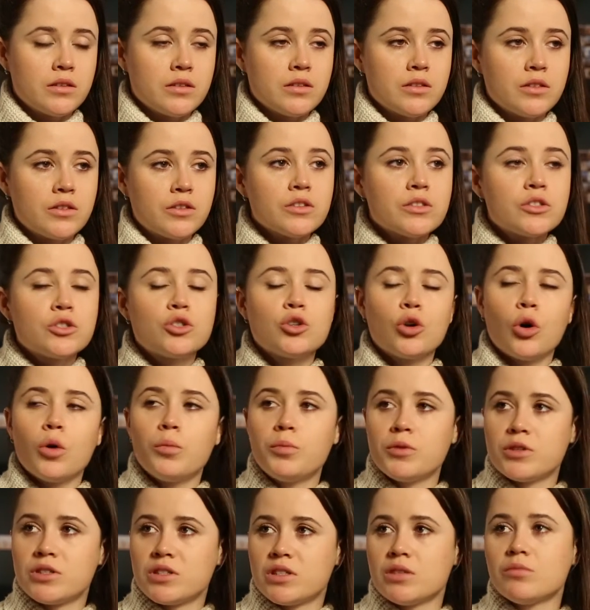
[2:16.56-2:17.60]
this
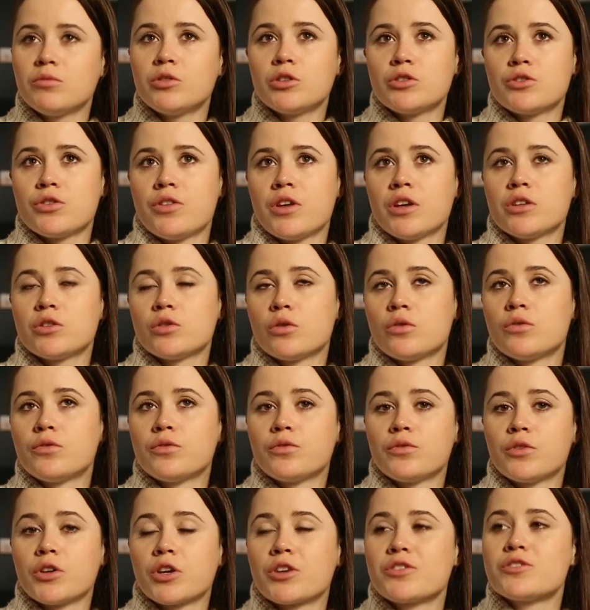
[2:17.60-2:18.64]
job is similar to that of
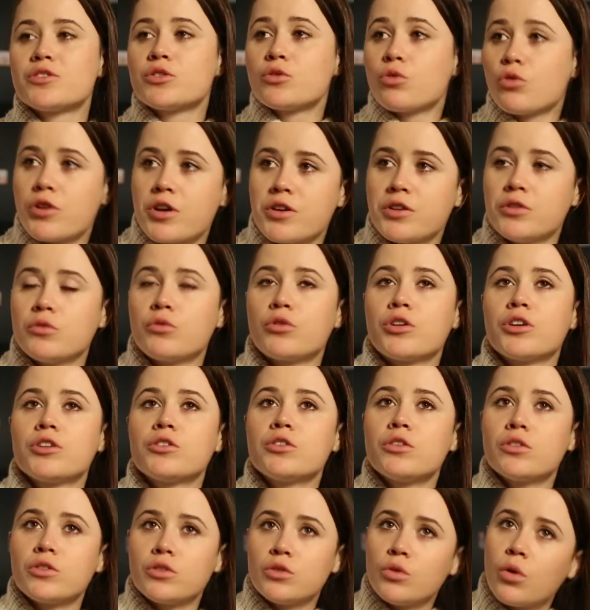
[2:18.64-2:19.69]
a historian or an
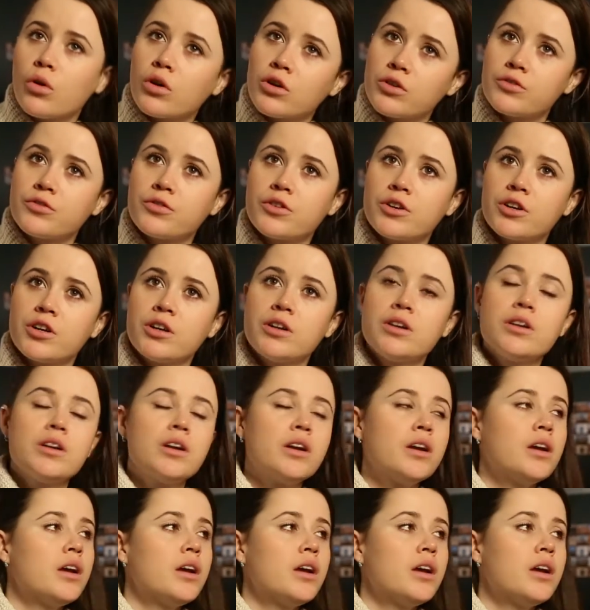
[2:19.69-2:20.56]
ethnographer,